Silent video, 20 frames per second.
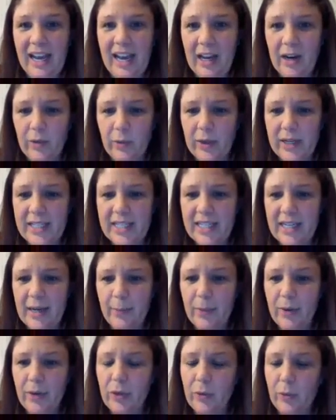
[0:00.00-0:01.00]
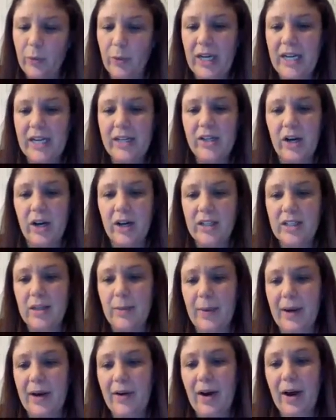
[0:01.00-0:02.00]
And reason number 3 talks
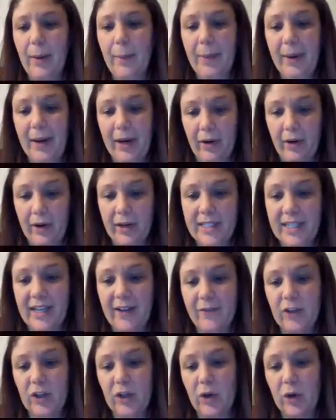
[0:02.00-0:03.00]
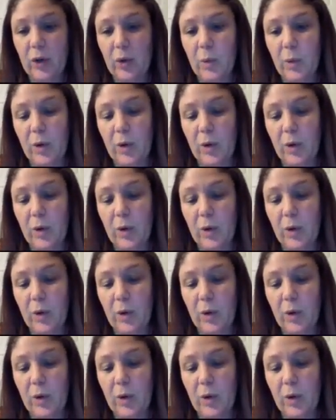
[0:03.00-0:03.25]
about how parents have to go to